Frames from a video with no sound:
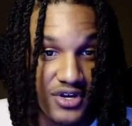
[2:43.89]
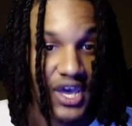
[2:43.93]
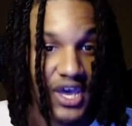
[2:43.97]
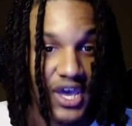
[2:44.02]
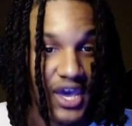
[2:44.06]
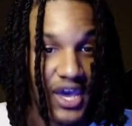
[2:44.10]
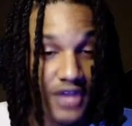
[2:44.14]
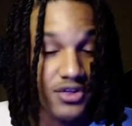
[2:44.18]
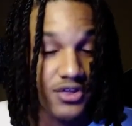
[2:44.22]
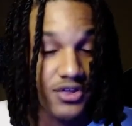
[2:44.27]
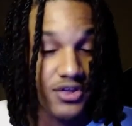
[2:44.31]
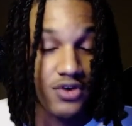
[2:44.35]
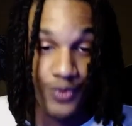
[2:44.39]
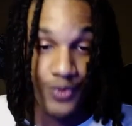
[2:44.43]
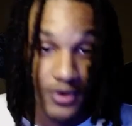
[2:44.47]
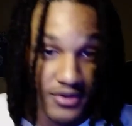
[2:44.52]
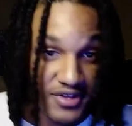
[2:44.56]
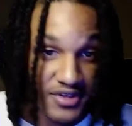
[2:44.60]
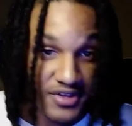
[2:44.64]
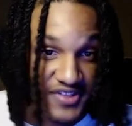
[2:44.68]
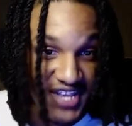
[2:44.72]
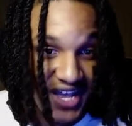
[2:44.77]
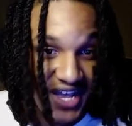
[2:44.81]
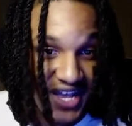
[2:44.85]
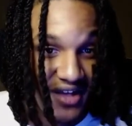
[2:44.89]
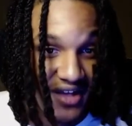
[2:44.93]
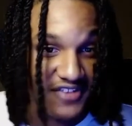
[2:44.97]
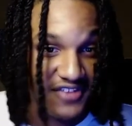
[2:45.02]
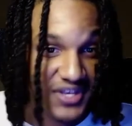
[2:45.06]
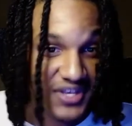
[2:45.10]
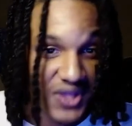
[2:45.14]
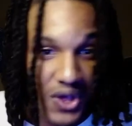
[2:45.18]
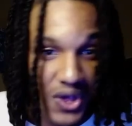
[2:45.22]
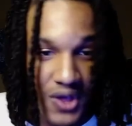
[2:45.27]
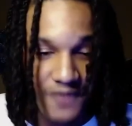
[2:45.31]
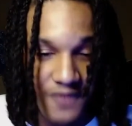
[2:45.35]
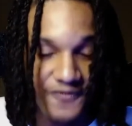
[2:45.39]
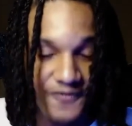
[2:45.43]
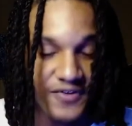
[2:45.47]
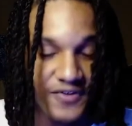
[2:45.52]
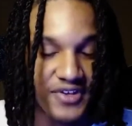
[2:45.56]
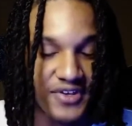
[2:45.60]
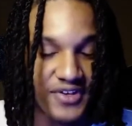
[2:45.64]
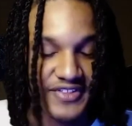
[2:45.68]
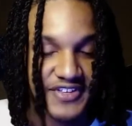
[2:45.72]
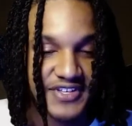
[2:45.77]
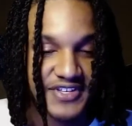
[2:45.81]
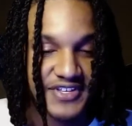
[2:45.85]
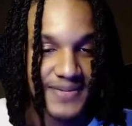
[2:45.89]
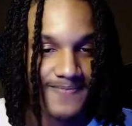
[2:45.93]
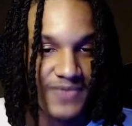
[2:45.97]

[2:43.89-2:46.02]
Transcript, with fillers: and a really talented offense.